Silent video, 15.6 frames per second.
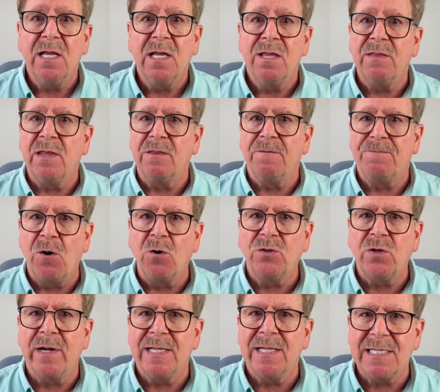then the
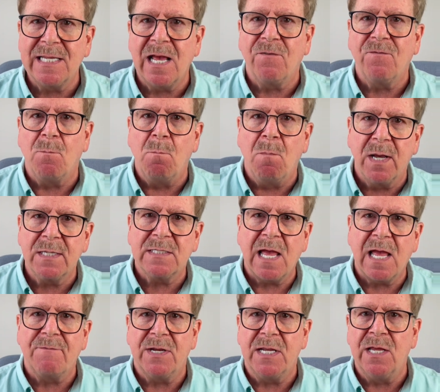photon itself must
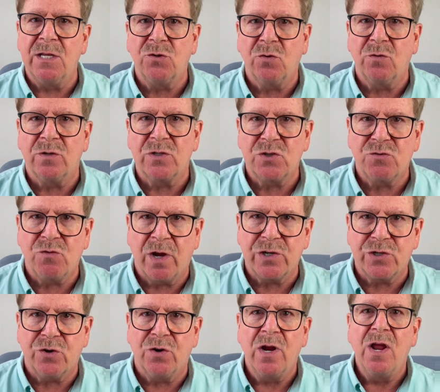have an internal
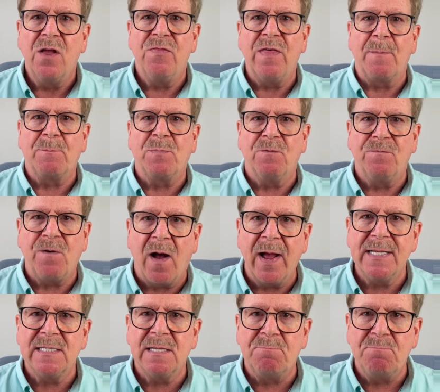structure that
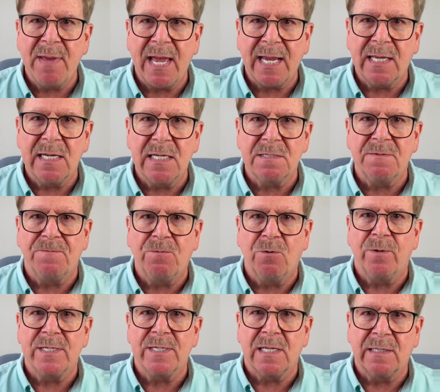provides the mechanism
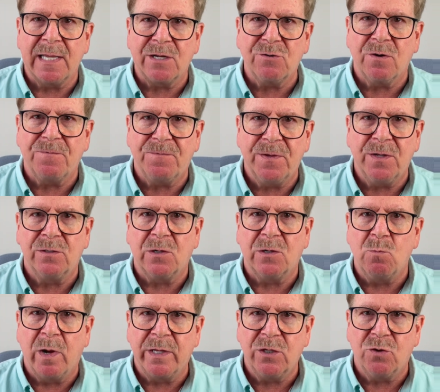for its electric field
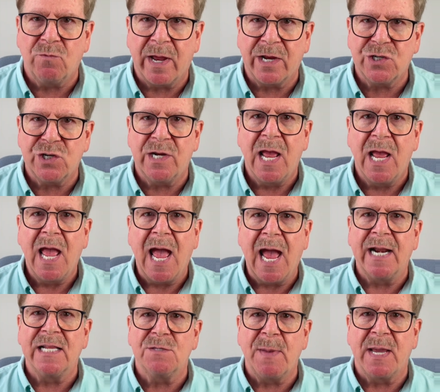in one direction
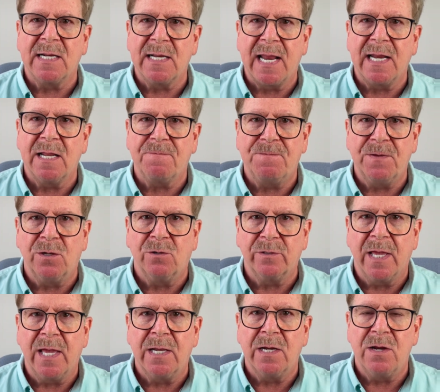and its magnetic
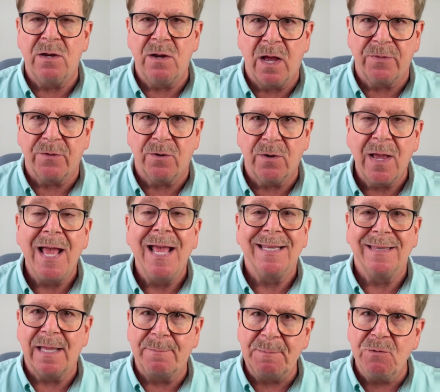field in another.
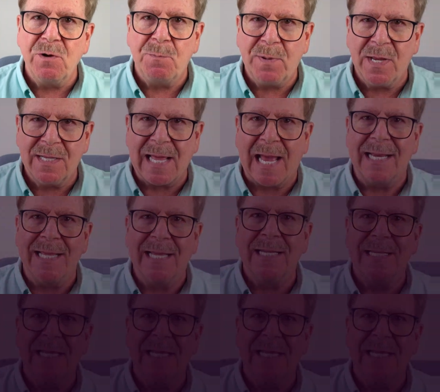Let me repeat that. It